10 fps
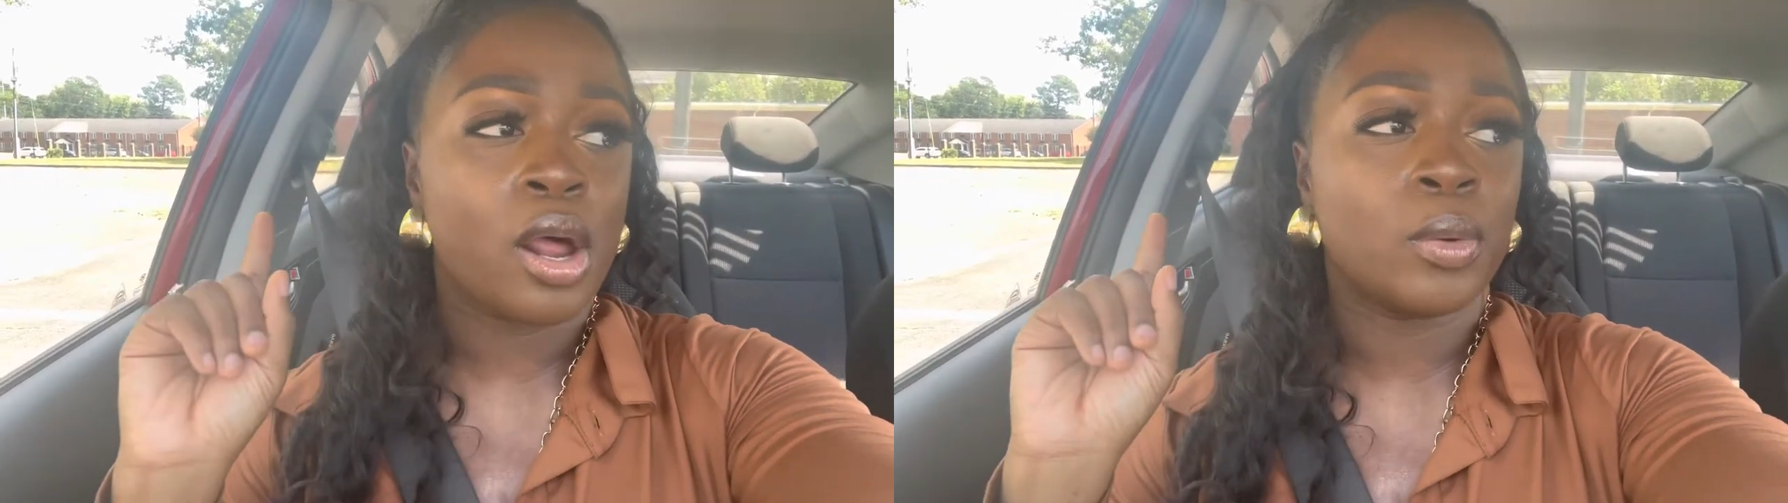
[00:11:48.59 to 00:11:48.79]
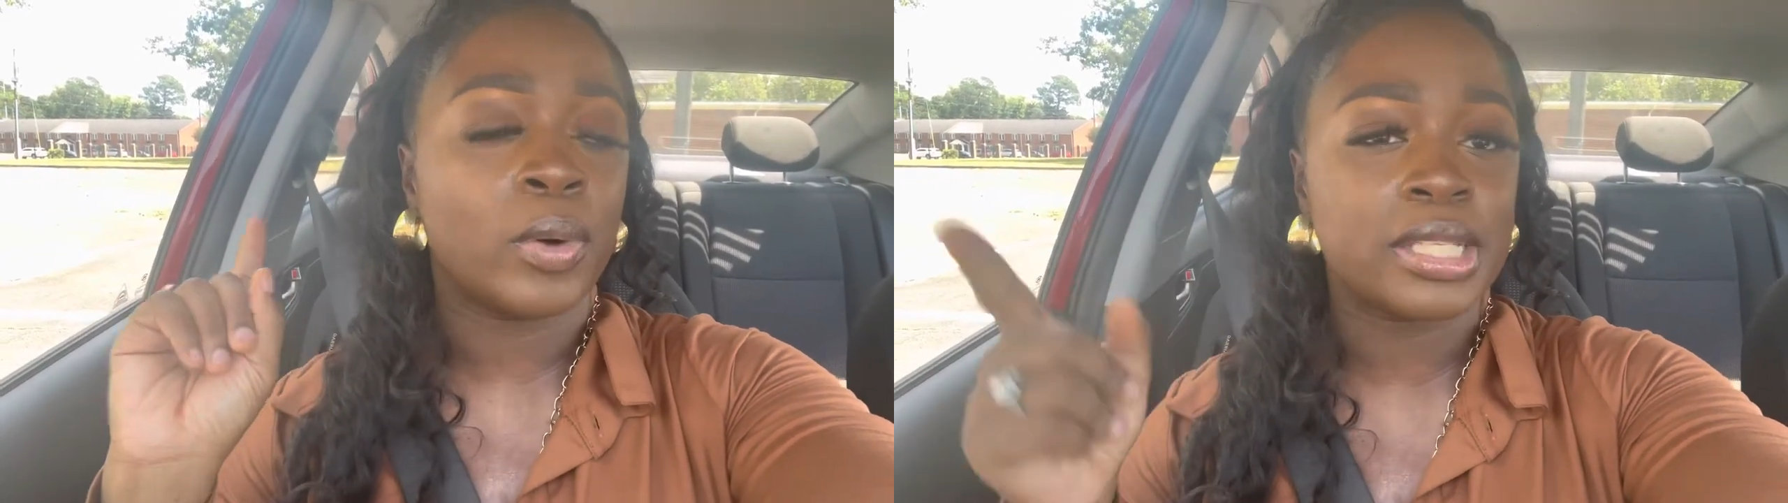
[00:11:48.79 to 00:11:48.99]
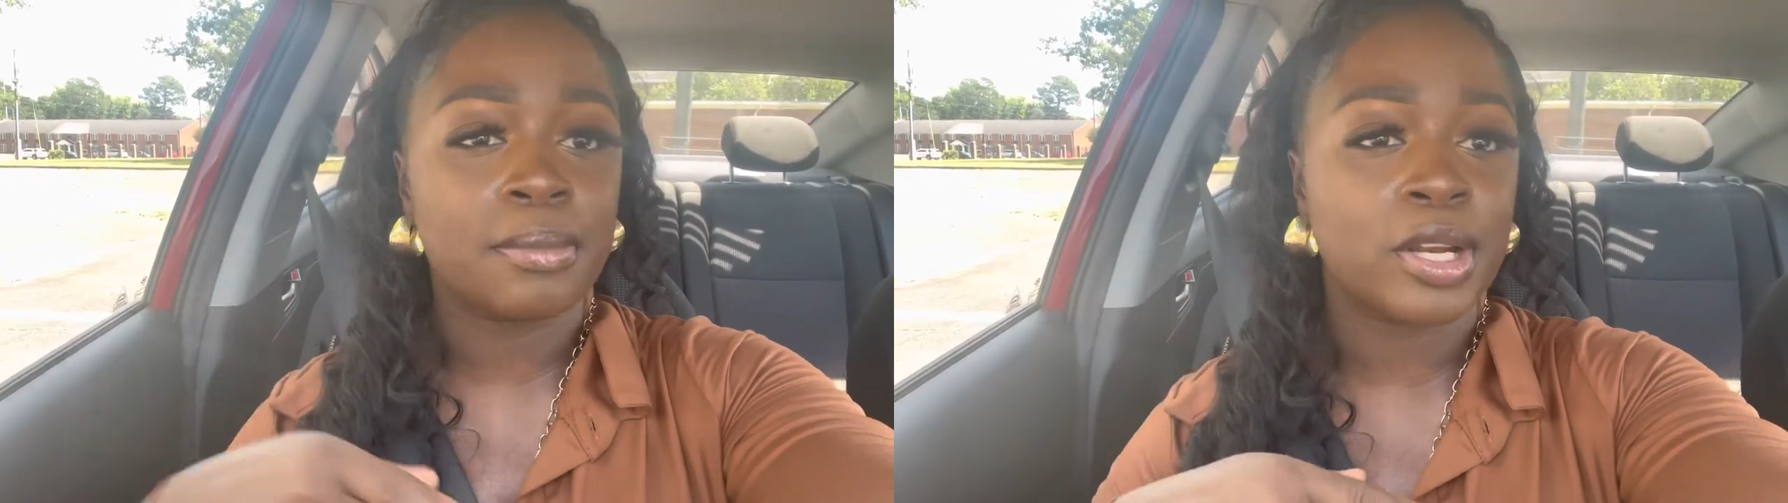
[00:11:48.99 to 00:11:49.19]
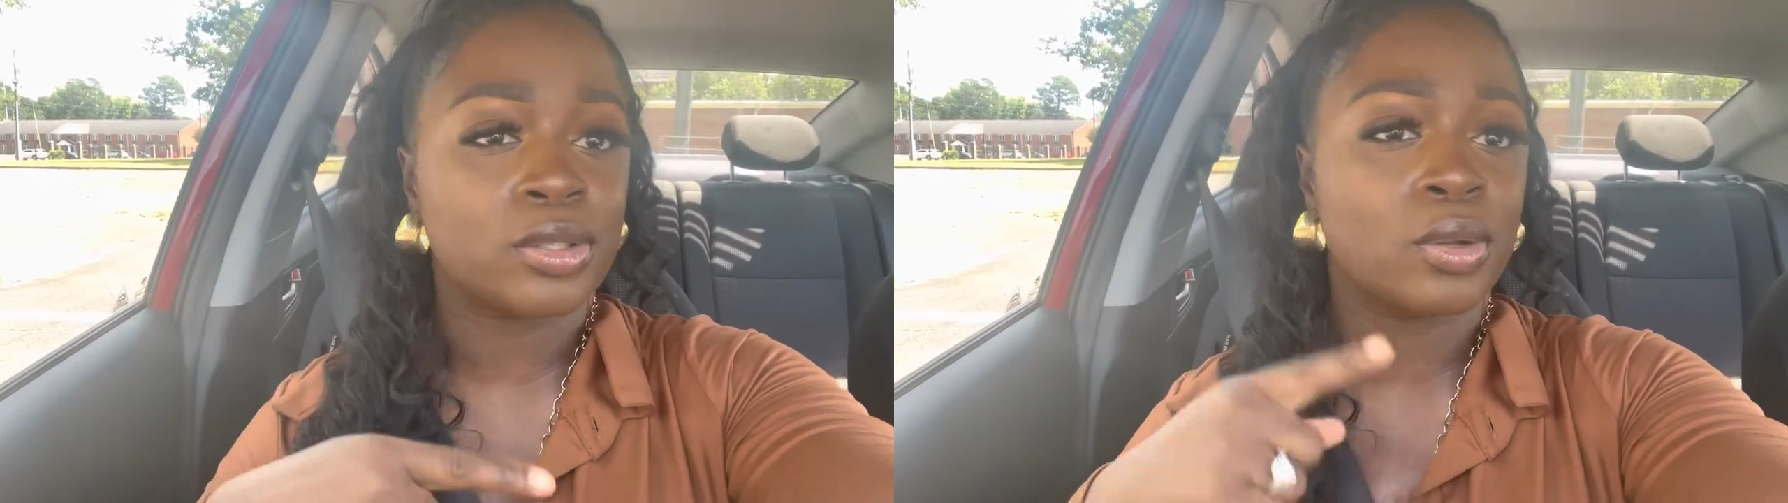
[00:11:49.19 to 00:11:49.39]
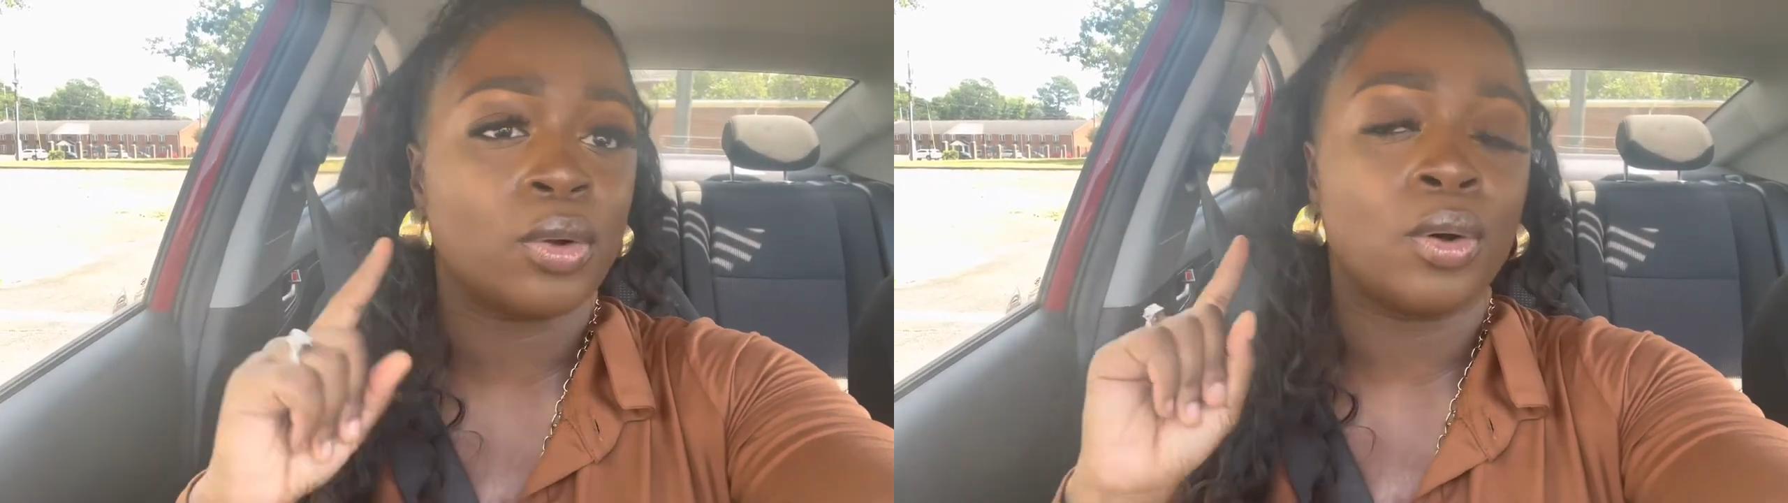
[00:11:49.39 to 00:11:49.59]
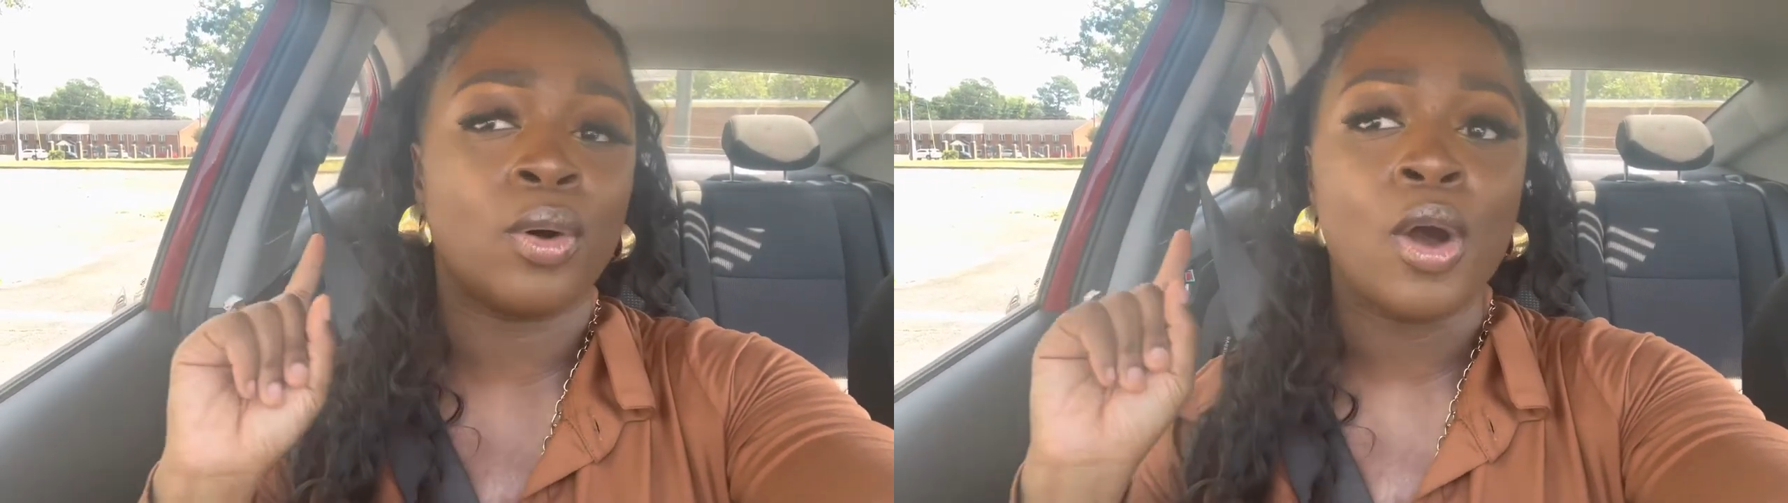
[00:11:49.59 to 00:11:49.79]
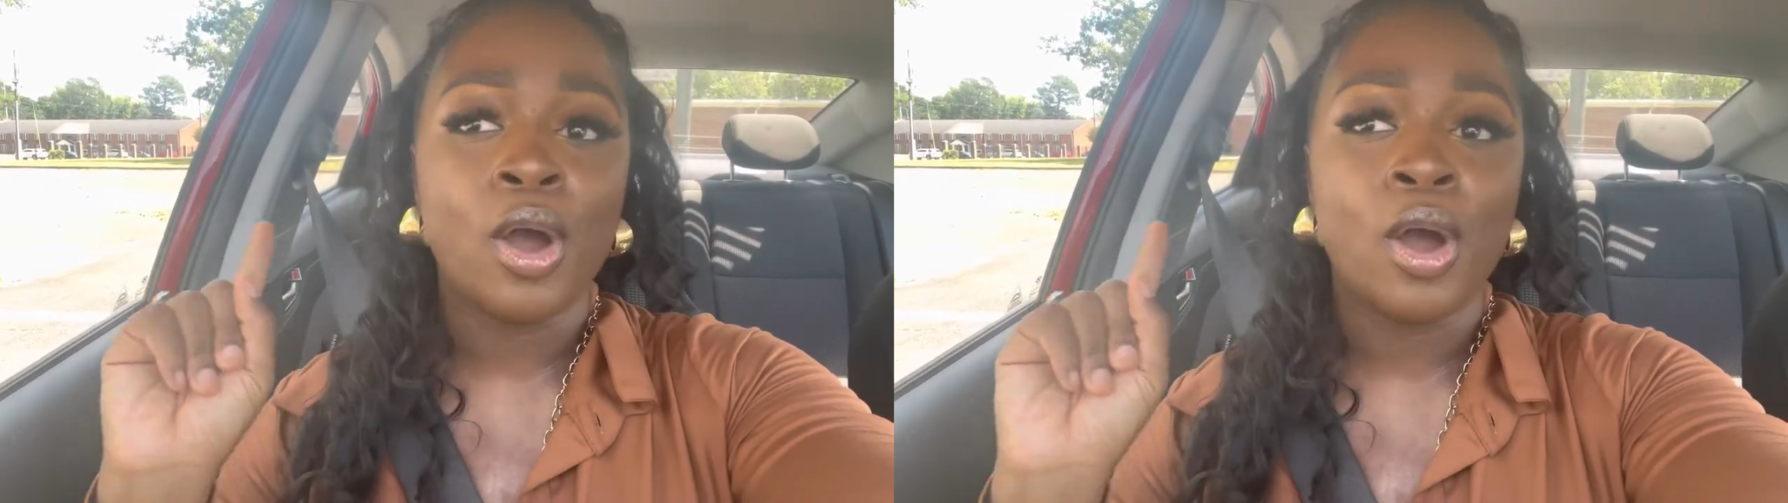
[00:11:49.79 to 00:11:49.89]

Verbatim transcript: went to middle school